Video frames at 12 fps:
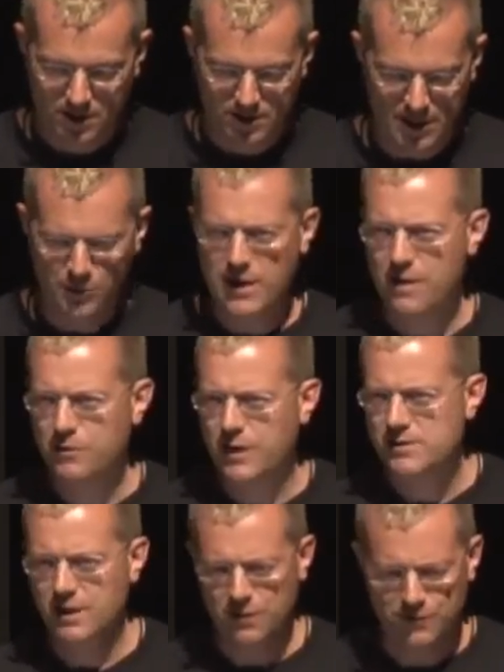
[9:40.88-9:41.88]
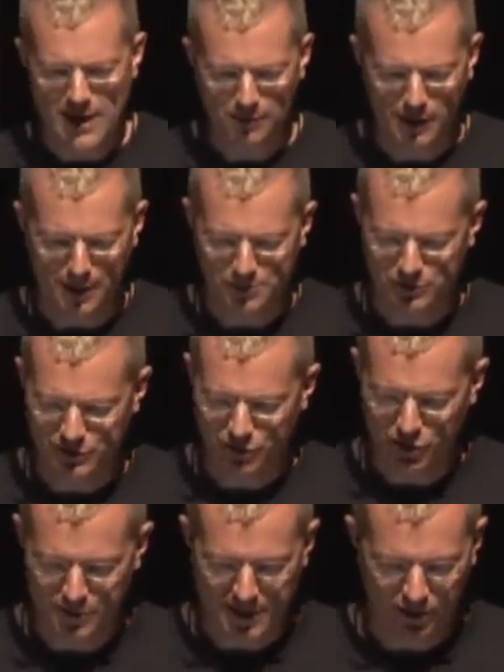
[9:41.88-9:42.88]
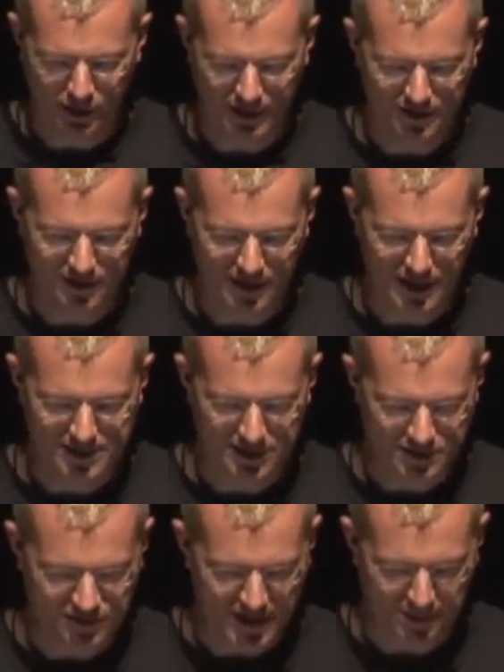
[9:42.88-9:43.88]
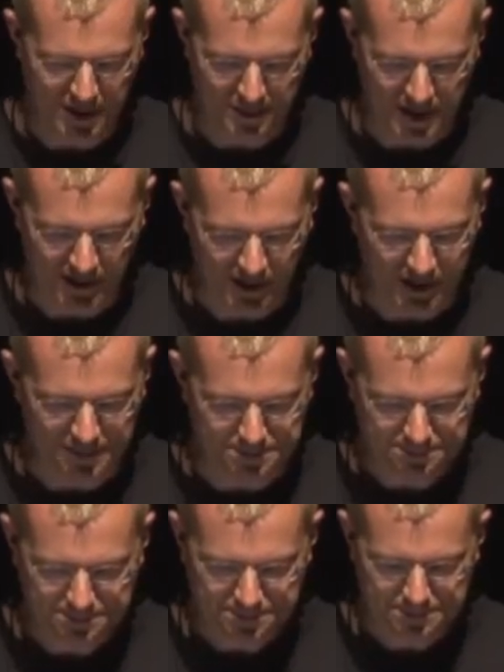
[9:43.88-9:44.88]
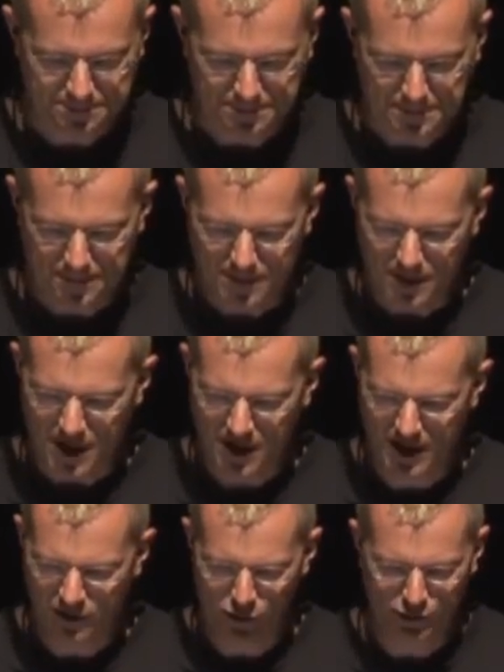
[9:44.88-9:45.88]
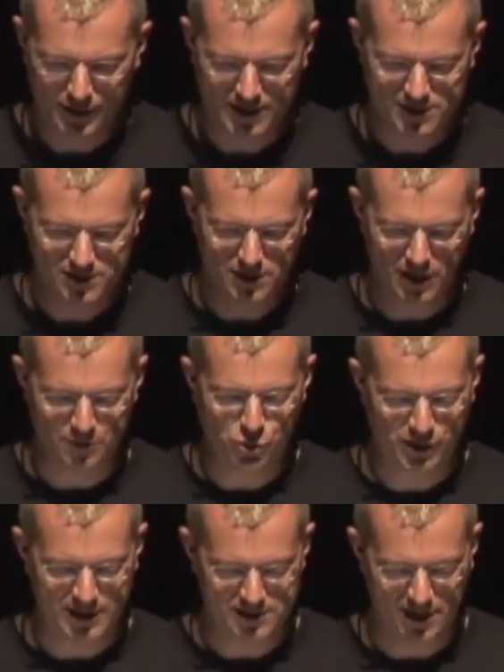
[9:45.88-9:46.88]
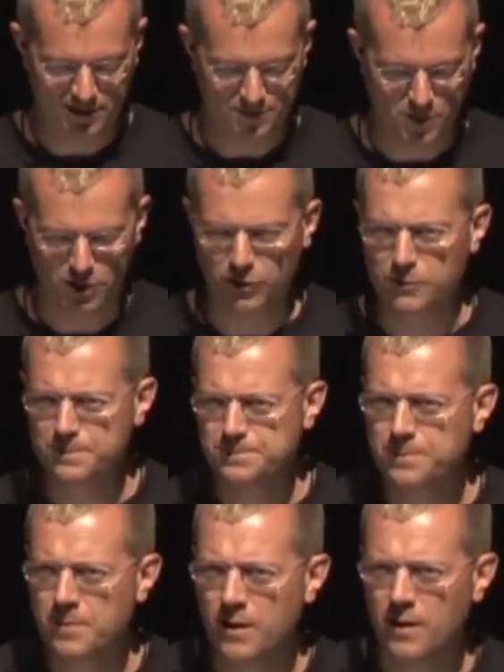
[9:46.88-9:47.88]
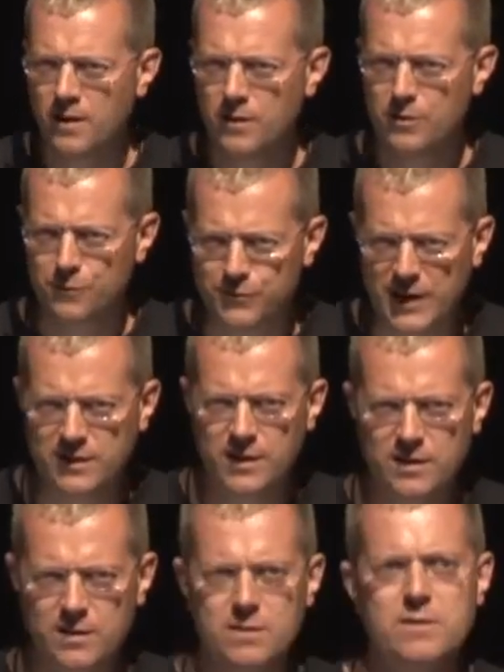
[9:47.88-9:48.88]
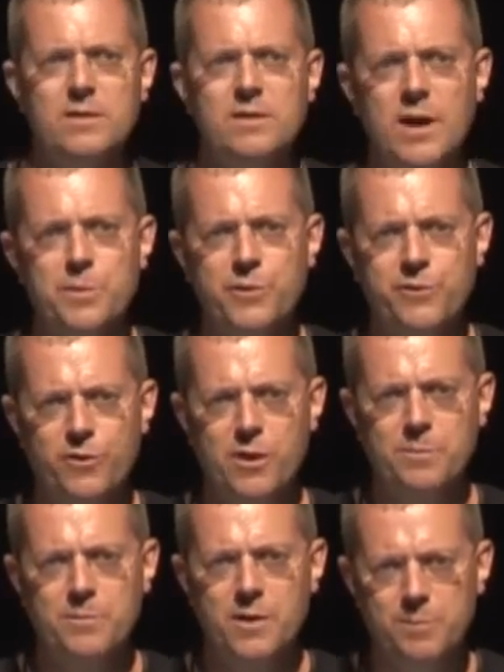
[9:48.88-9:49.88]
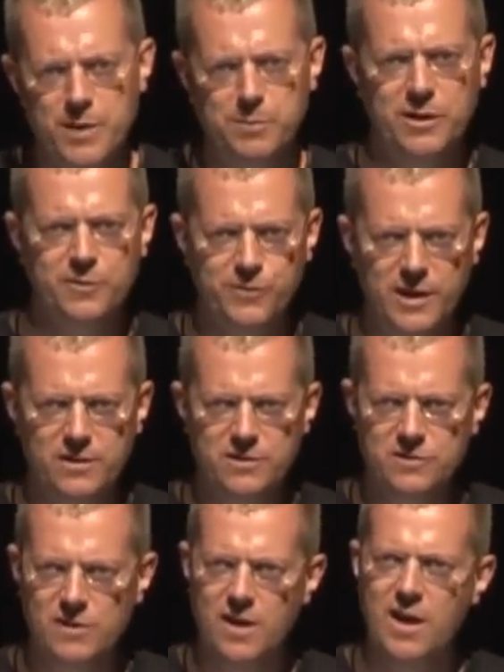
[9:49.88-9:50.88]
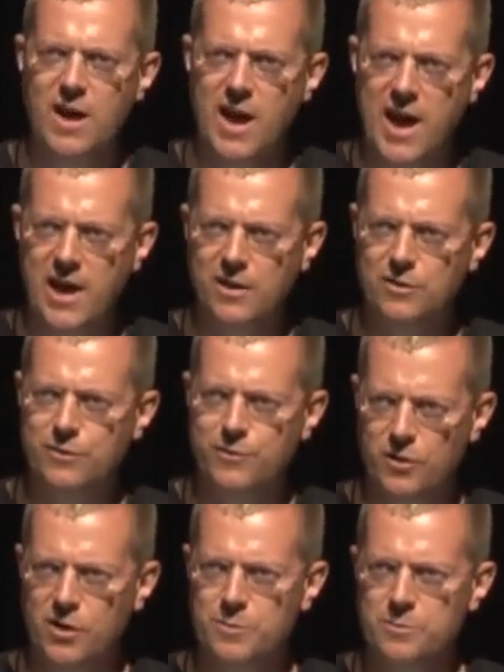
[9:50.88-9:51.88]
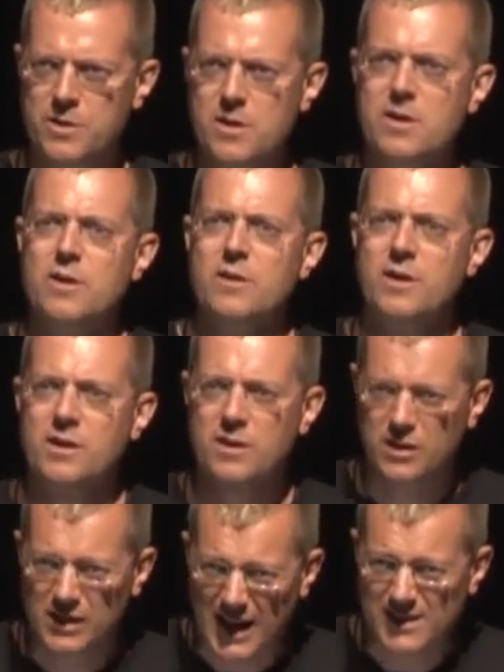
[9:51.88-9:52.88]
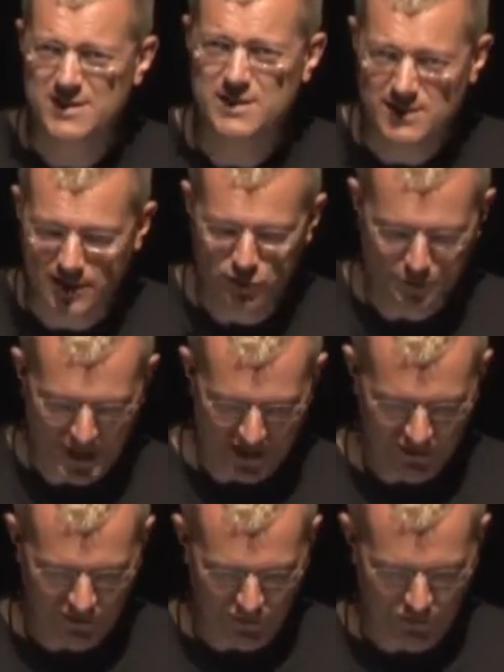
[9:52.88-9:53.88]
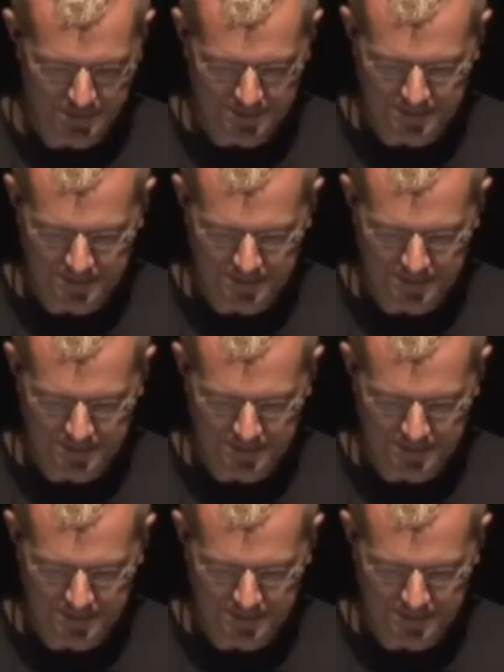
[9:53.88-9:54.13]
Then we have things like the Fab Labs, which you heard about earlier today, such as Fab Lab Adelaide. And I call this the community center model. The funding comes from public funds and from classes that you pay to do.